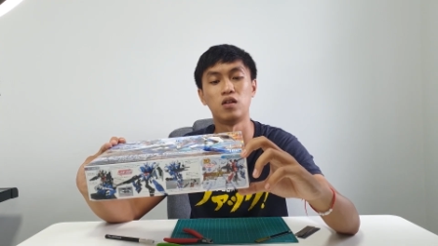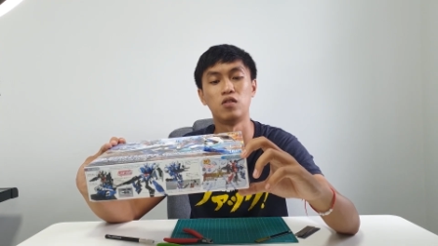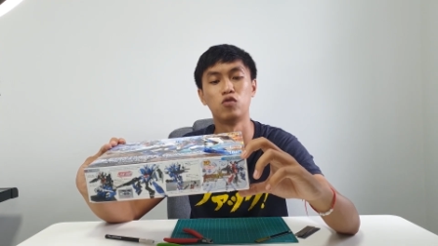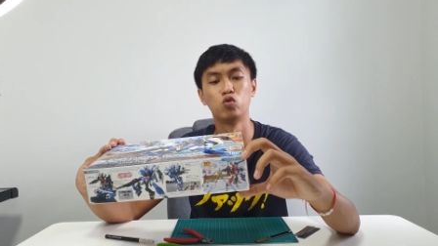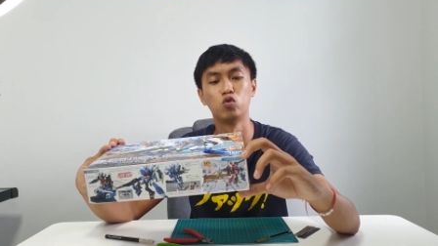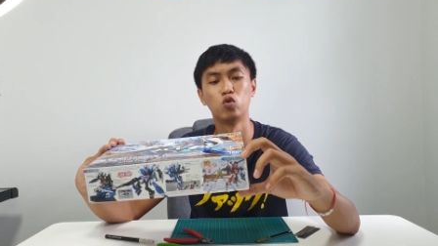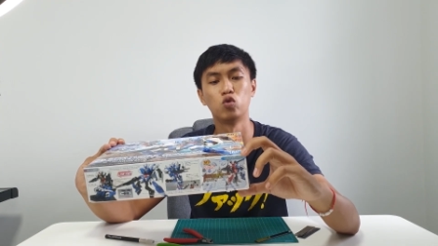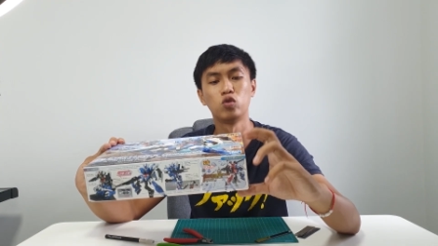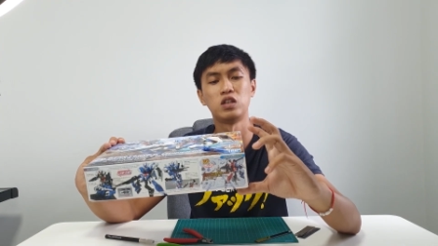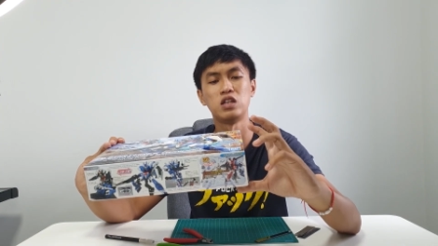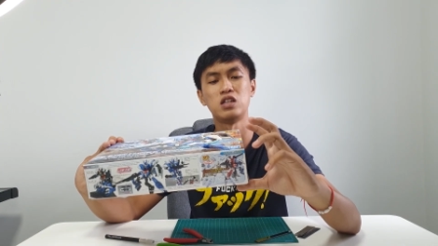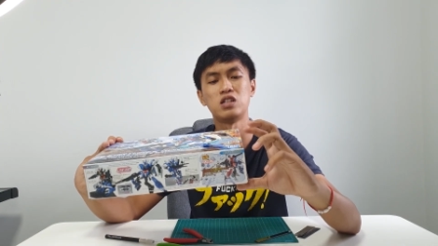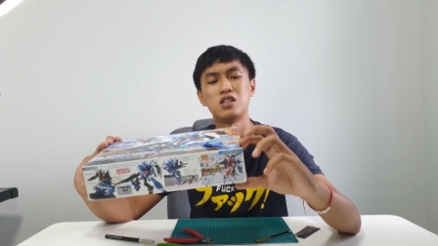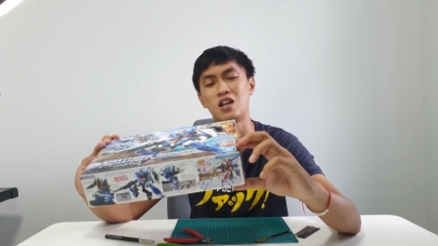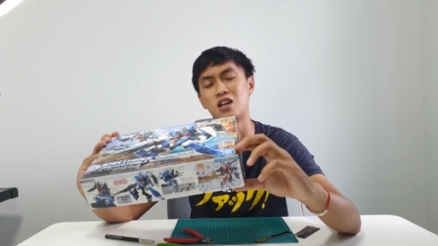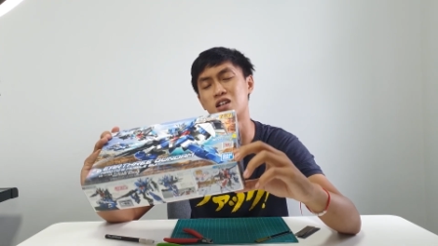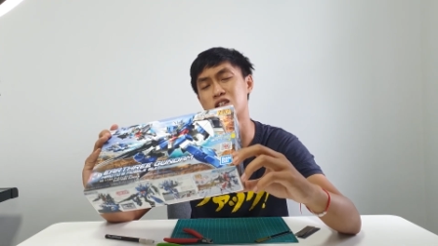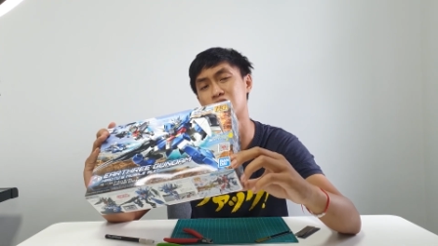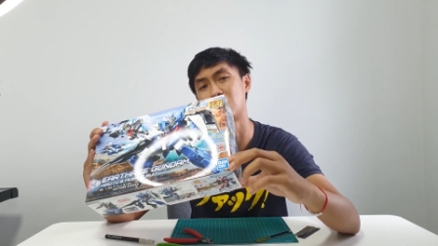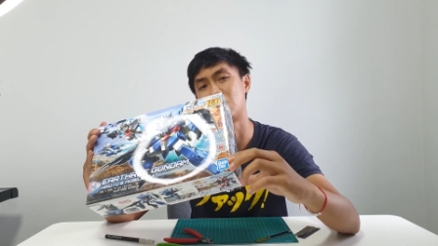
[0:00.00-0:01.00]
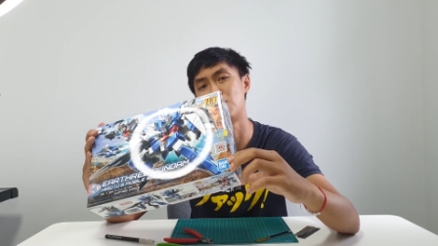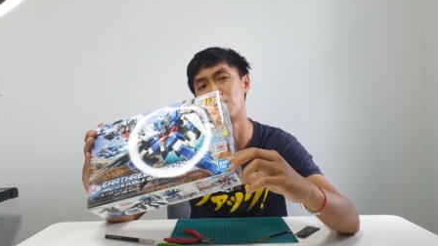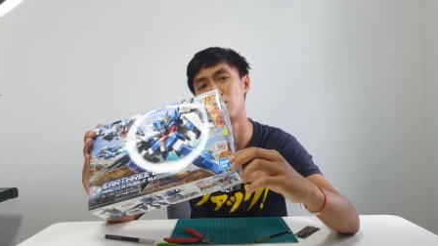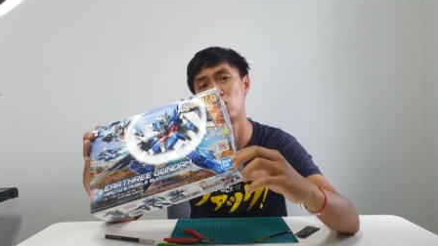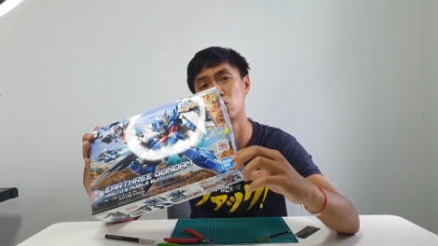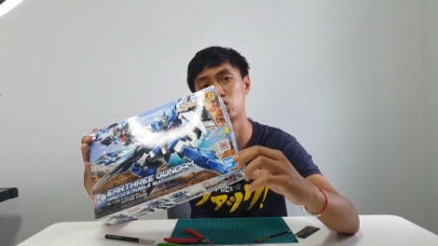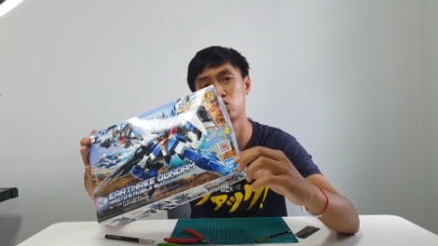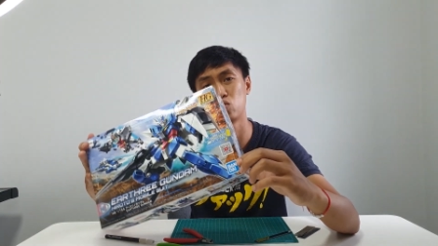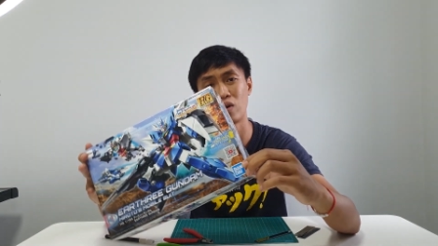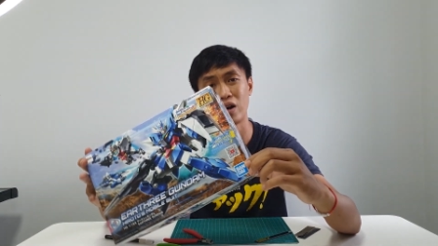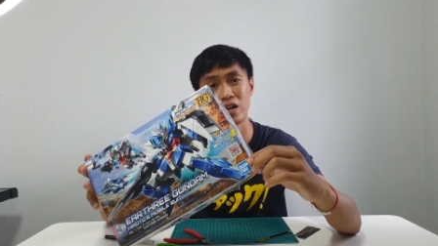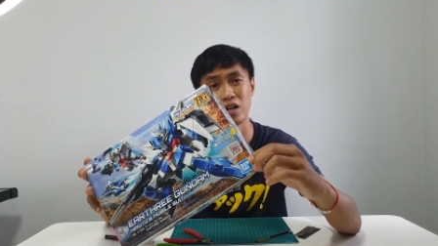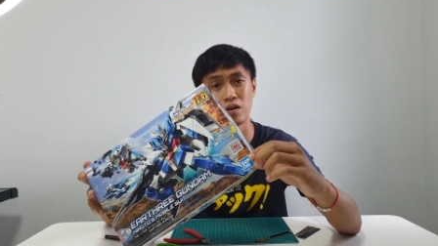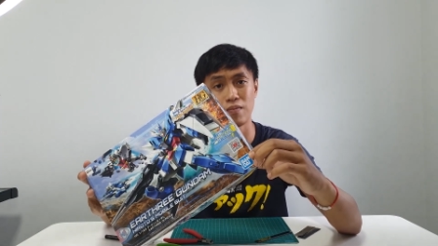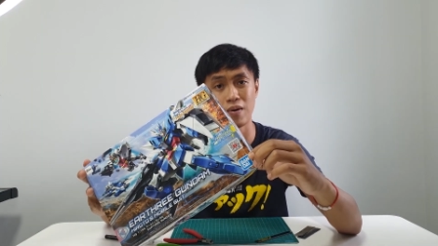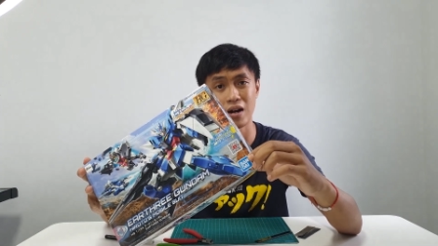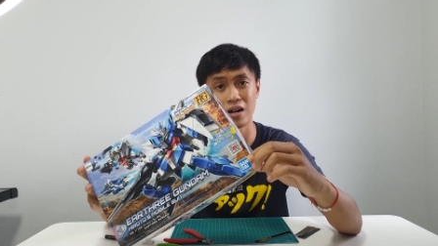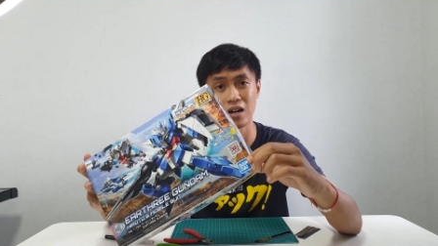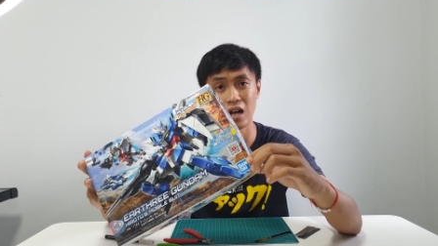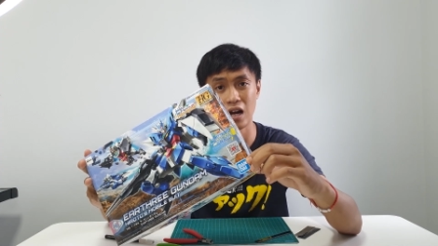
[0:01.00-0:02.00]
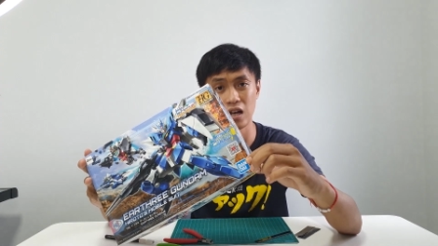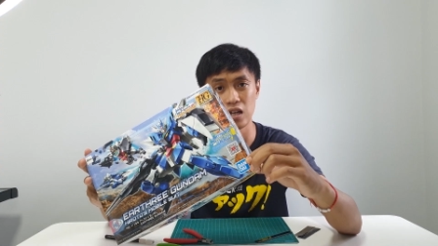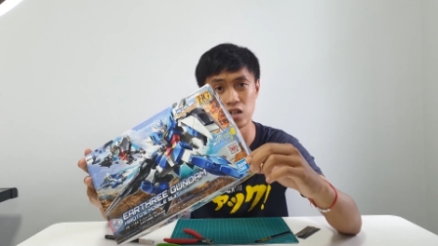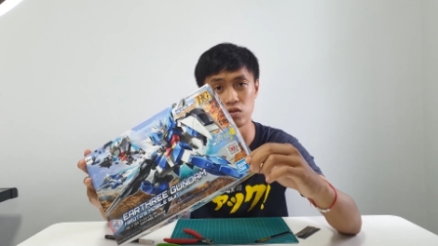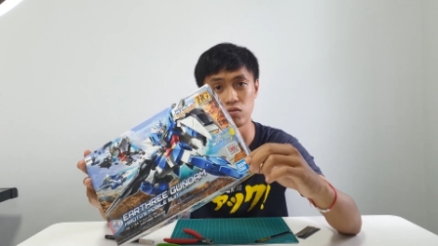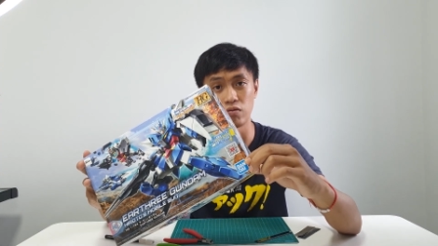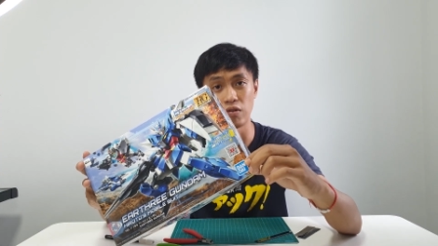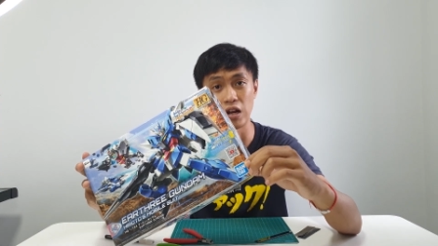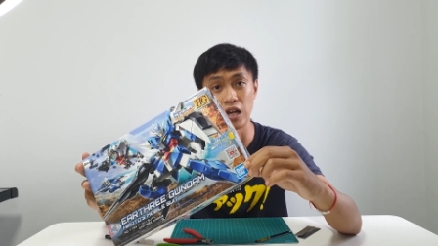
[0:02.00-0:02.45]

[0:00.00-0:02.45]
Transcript: If you notice there are some box, why the Bandai is